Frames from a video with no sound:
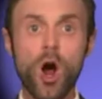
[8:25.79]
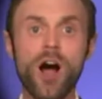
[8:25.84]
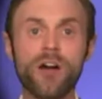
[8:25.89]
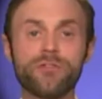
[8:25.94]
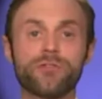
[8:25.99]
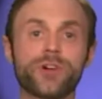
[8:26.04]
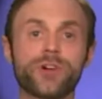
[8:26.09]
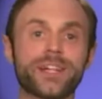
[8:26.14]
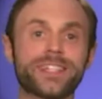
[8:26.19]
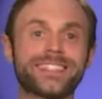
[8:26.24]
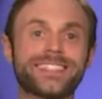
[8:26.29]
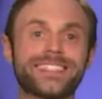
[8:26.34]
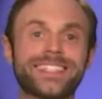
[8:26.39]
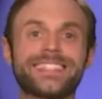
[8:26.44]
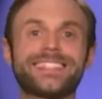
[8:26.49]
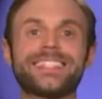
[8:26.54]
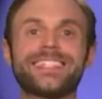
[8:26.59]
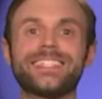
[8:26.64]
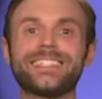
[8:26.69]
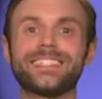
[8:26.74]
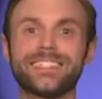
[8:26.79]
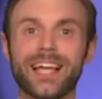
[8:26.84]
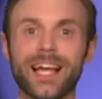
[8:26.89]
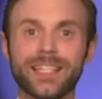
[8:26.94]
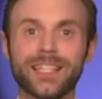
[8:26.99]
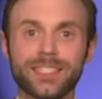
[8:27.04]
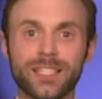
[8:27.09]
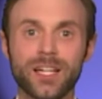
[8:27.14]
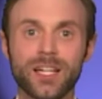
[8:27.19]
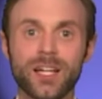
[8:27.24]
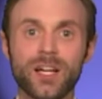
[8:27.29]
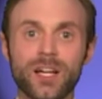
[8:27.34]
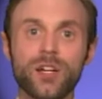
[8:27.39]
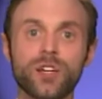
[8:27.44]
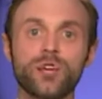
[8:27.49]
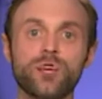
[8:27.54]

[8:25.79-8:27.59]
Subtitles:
are offering 16 cents